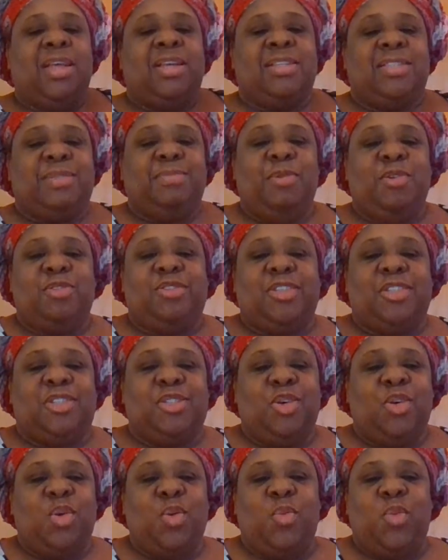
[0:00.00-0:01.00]
Smooch your
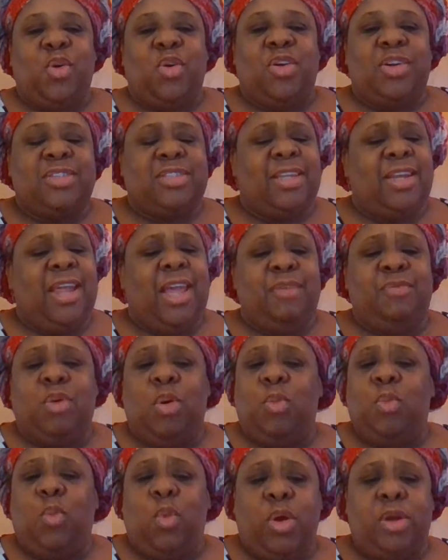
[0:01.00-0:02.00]
sugar woogers and have
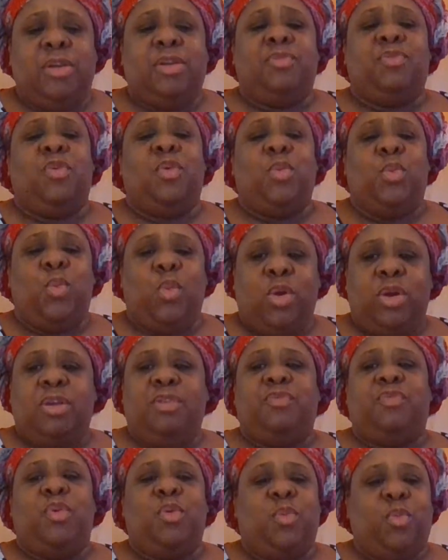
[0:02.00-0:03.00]
a wonderful,
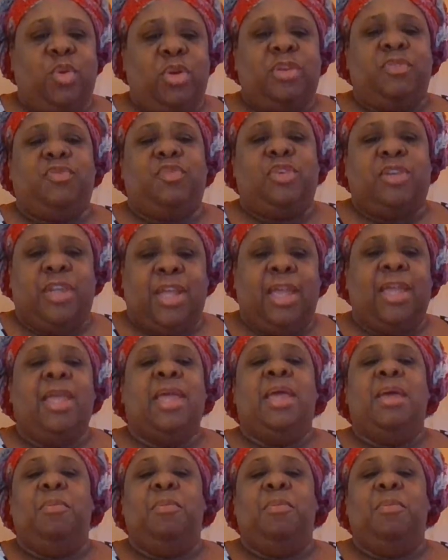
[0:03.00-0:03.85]
wonderful, wonderful day,